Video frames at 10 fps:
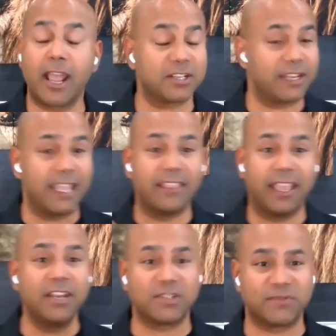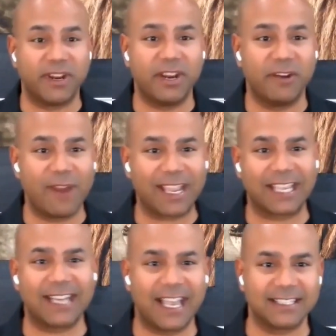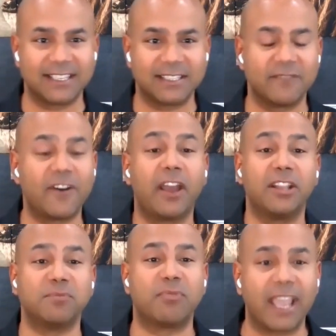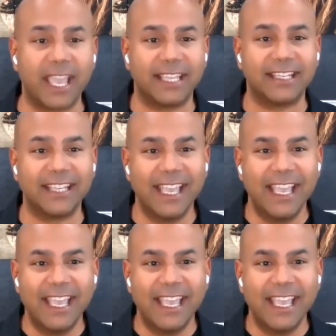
actually in the industry, recognizes the Vonage brand